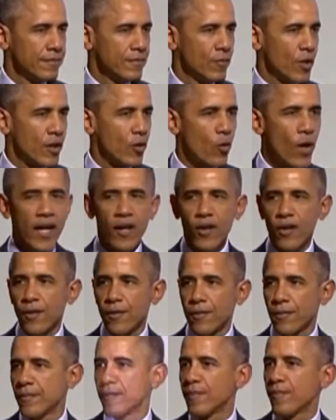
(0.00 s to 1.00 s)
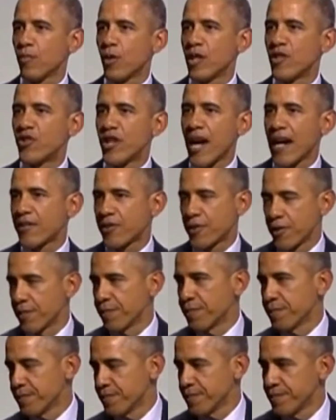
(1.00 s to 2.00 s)
What greater rejection
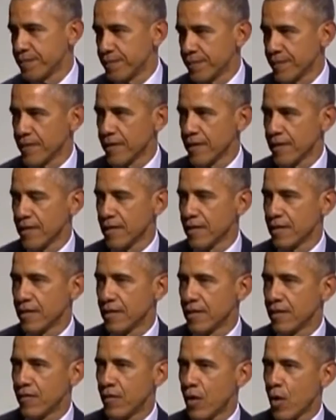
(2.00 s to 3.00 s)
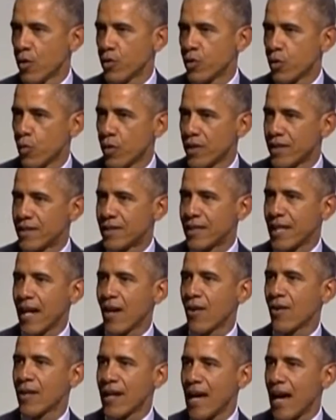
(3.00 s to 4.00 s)
of those who would
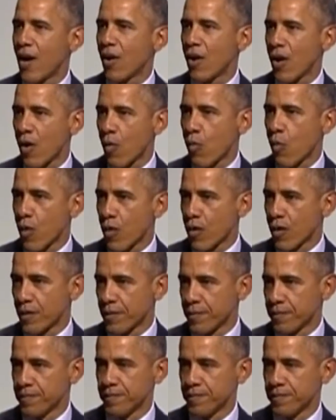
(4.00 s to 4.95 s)
tear down our world